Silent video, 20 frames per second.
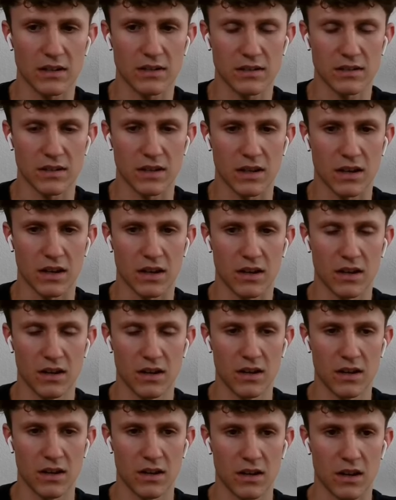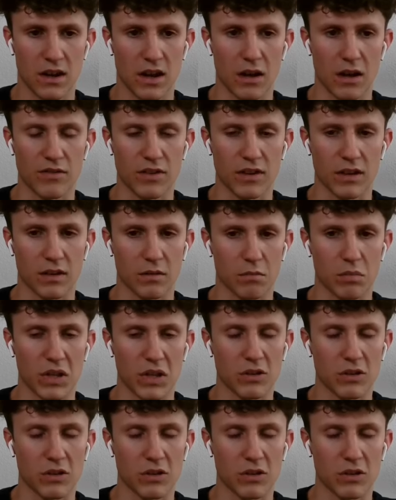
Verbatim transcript: ten years, uh, I think